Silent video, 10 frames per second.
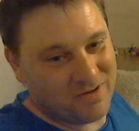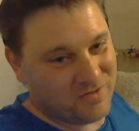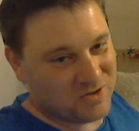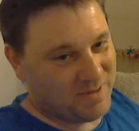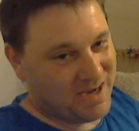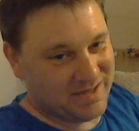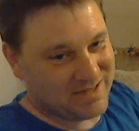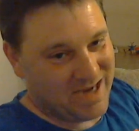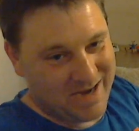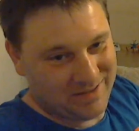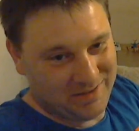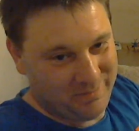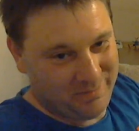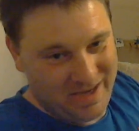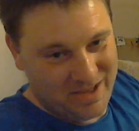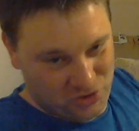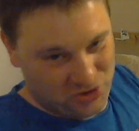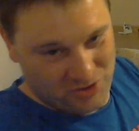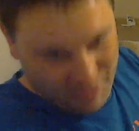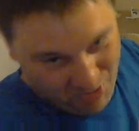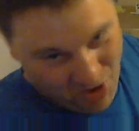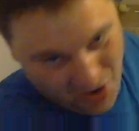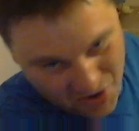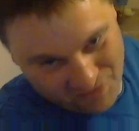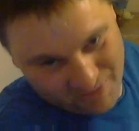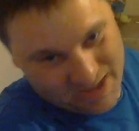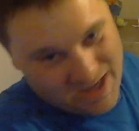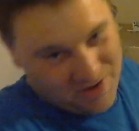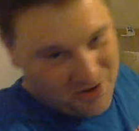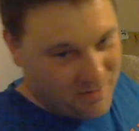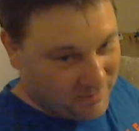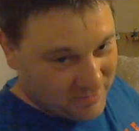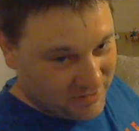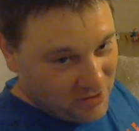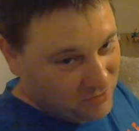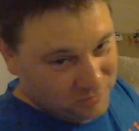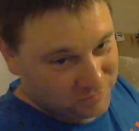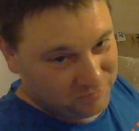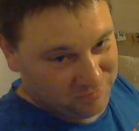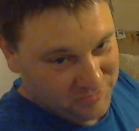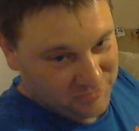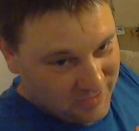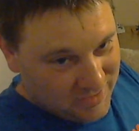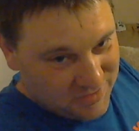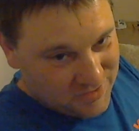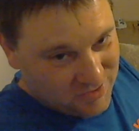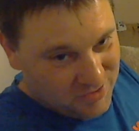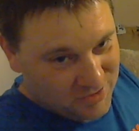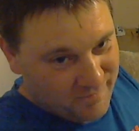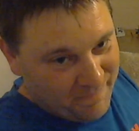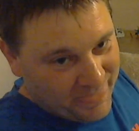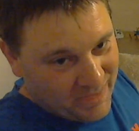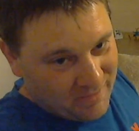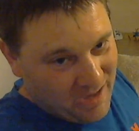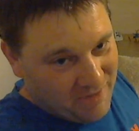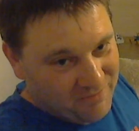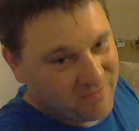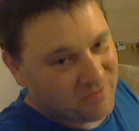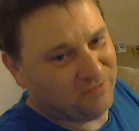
if it's by a tiny little bit, they should still be pointing off a bit, you know what I mean? But they don't. So I've even